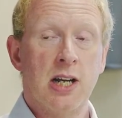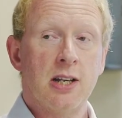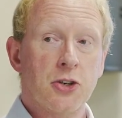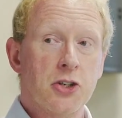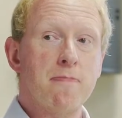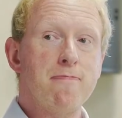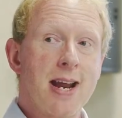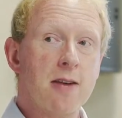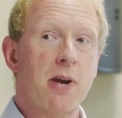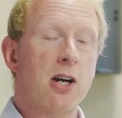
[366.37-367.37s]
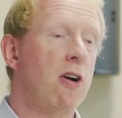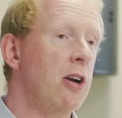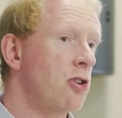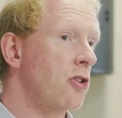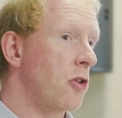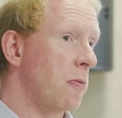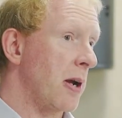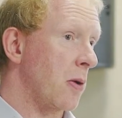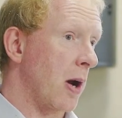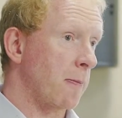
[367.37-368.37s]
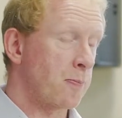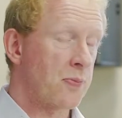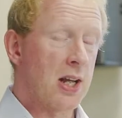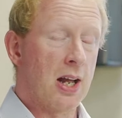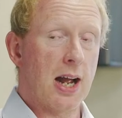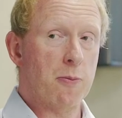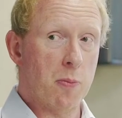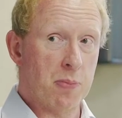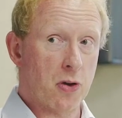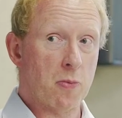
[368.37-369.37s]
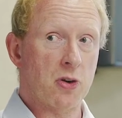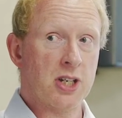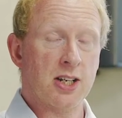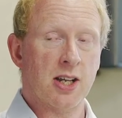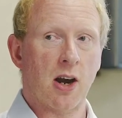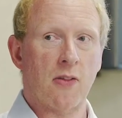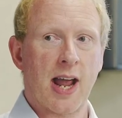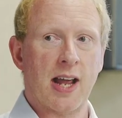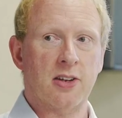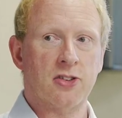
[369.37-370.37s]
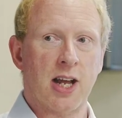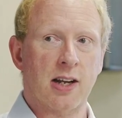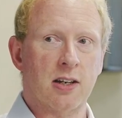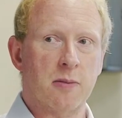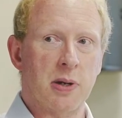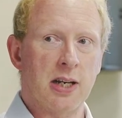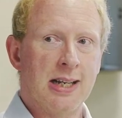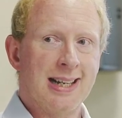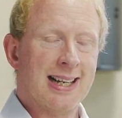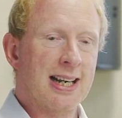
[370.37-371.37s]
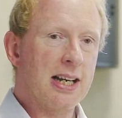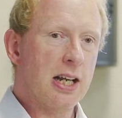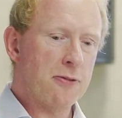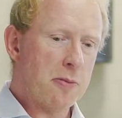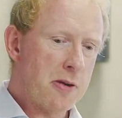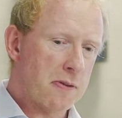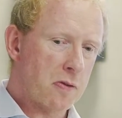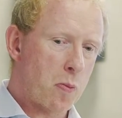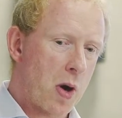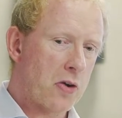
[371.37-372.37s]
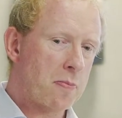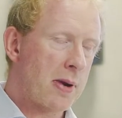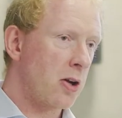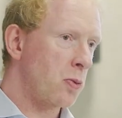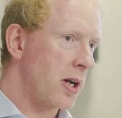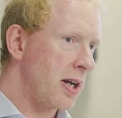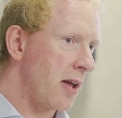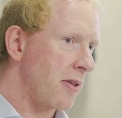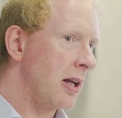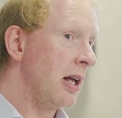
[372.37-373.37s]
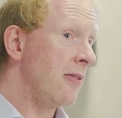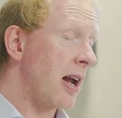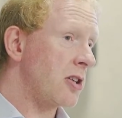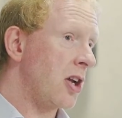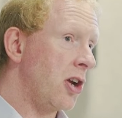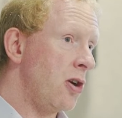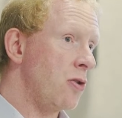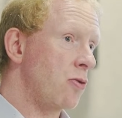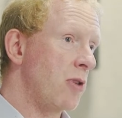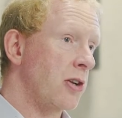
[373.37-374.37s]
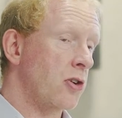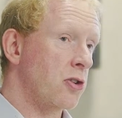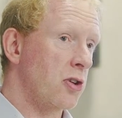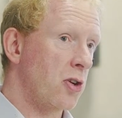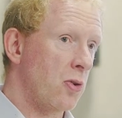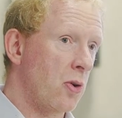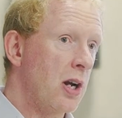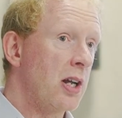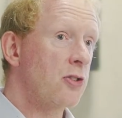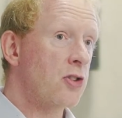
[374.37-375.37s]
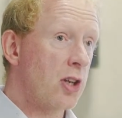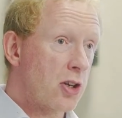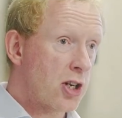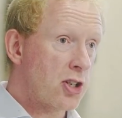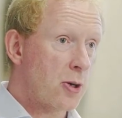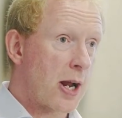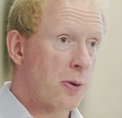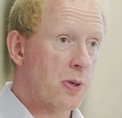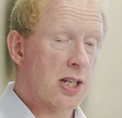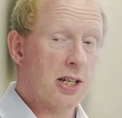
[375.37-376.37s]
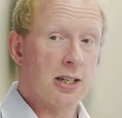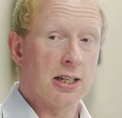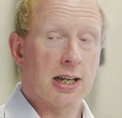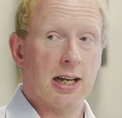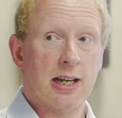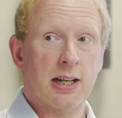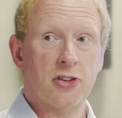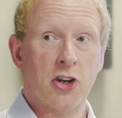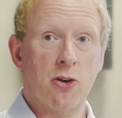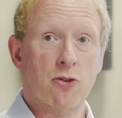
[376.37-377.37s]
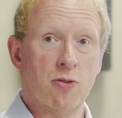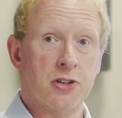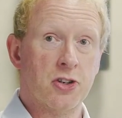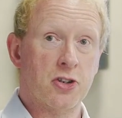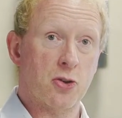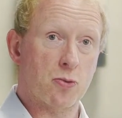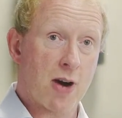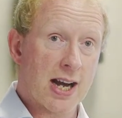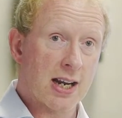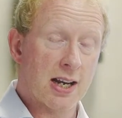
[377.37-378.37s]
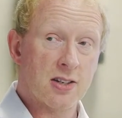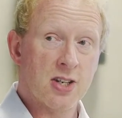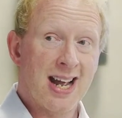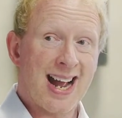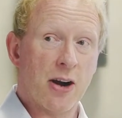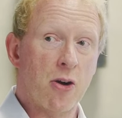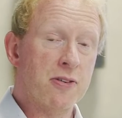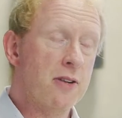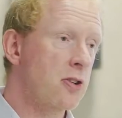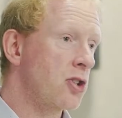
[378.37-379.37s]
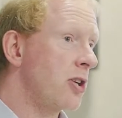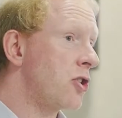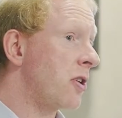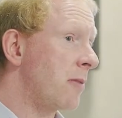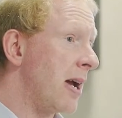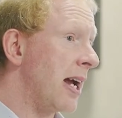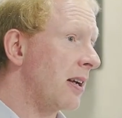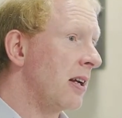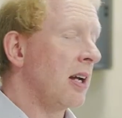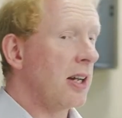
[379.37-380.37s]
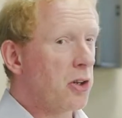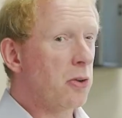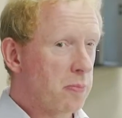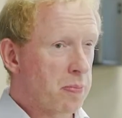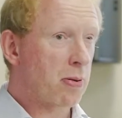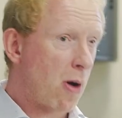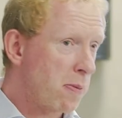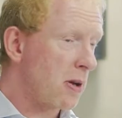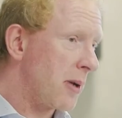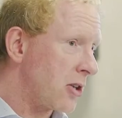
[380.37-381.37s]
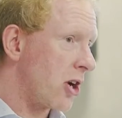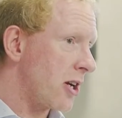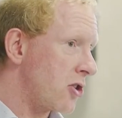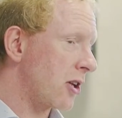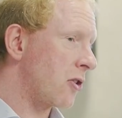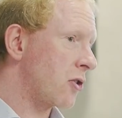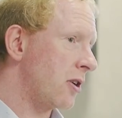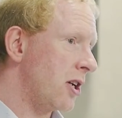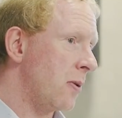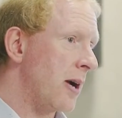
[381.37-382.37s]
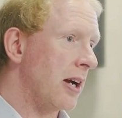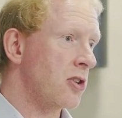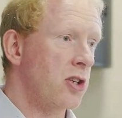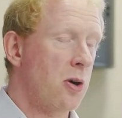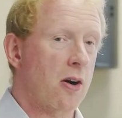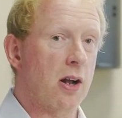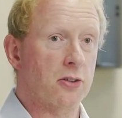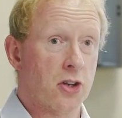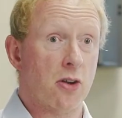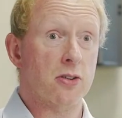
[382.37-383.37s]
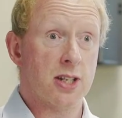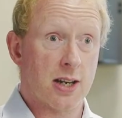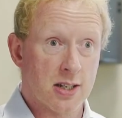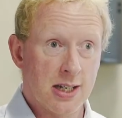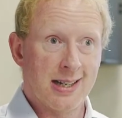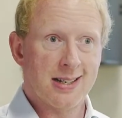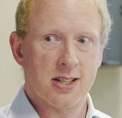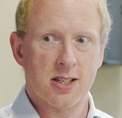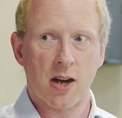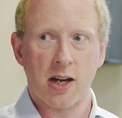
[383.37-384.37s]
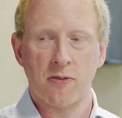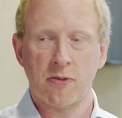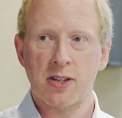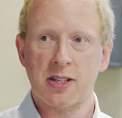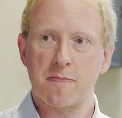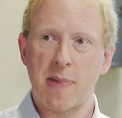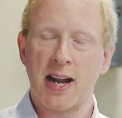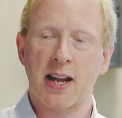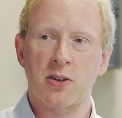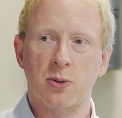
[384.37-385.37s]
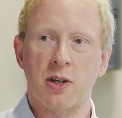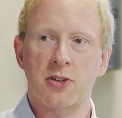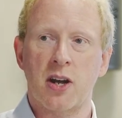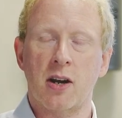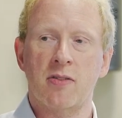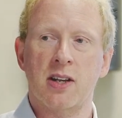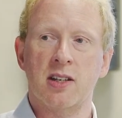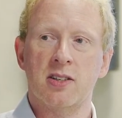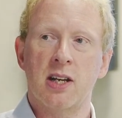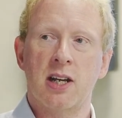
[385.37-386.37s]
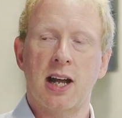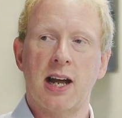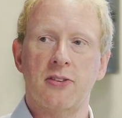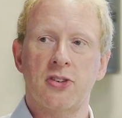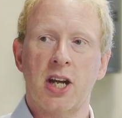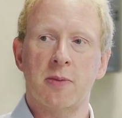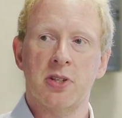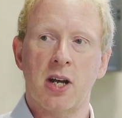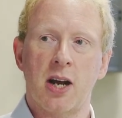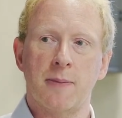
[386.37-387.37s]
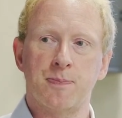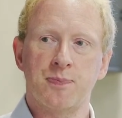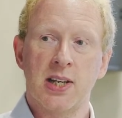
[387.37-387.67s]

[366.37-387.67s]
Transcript: So domain migrations are the big one. And we'll put some more detail on that in a second. But clearly, if you're moving from one domain to another, that is a huge risk to your search engine equity. It's a huge risk to your rankings. And often, if you're changing domain, you'll probably be changing the sort of UX, URLs, content, design, front end, back end, all those kind of things at the same time.